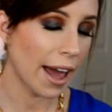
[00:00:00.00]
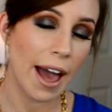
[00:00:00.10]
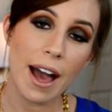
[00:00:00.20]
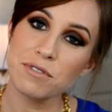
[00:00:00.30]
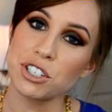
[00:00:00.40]
I
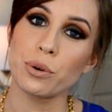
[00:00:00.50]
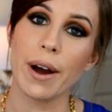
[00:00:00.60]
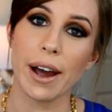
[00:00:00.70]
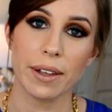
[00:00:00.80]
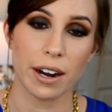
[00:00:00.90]
have two
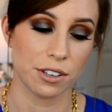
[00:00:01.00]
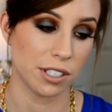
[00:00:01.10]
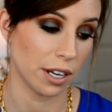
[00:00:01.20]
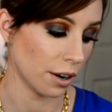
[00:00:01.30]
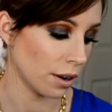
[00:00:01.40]

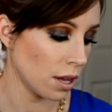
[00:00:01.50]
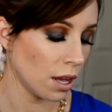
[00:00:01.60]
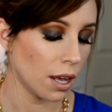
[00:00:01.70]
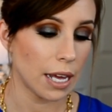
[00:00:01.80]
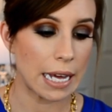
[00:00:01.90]
highlighters here,
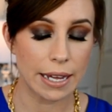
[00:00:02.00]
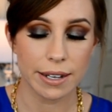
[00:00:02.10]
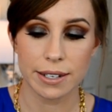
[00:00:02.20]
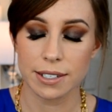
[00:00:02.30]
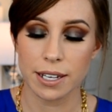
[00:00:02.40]

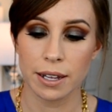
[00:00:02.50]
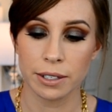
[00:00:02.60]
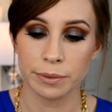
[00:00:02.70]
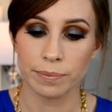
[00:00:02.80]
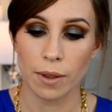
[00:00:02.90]
and
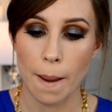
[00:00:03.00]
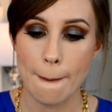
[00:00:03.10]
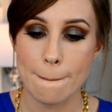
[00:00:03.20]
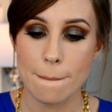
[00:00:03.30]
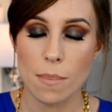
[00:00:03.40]

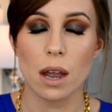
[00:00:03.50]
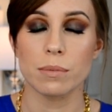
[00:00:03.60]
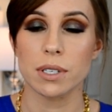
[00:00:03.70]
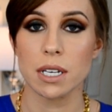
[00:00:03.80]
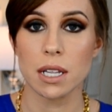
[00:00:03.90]

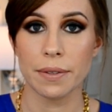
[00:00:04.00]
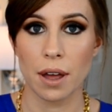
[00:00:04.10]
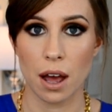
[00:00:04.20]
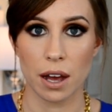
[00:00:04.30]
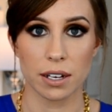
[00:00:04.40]
I'm still on
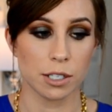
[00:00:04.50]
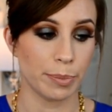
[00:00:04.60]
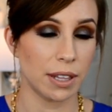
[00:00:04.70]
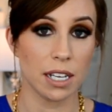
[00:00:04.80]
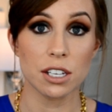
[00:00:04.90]
the hunt,
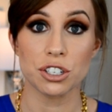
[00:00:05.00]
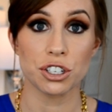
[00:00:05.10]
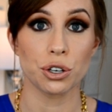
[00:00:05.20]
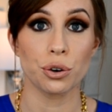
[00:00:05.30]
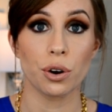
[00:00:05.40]
but these
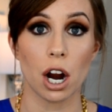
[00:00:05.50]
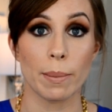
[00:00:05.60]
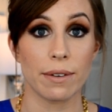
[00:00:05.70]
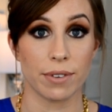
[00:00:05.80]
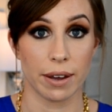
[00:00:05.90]
two are
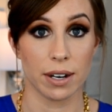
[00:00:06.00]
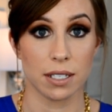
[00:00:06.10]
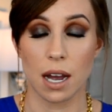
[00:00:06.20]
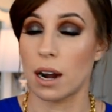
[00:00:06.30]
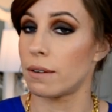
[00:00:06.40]
my
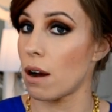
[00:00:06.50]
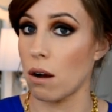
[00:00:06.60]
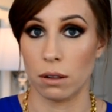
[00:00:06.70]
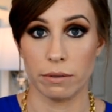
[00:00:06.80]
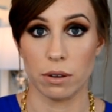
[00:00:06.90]
favorites out of
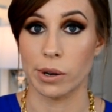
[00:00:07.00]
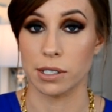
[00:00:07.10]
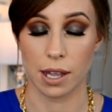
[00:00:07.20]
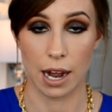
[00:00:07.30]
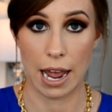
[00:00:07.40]
all of the
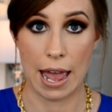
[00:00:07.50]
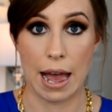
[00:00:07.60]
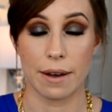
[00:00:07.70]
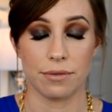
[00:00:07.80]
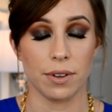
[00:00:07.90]
ones that I
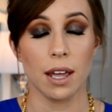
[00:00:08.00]
have.